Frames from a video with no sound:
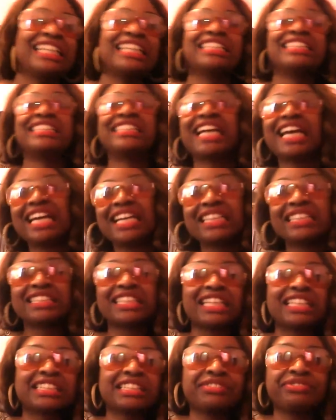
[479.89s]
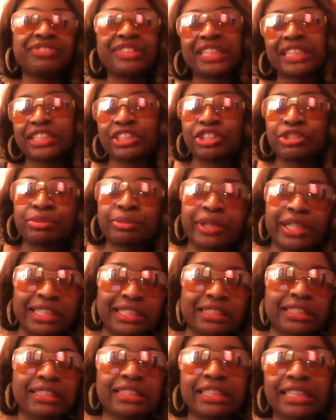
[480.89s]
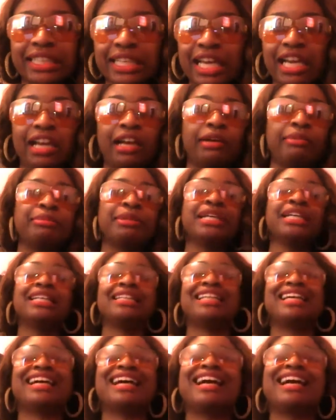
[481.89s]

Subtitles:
That like, a VH1 sitcom. Like,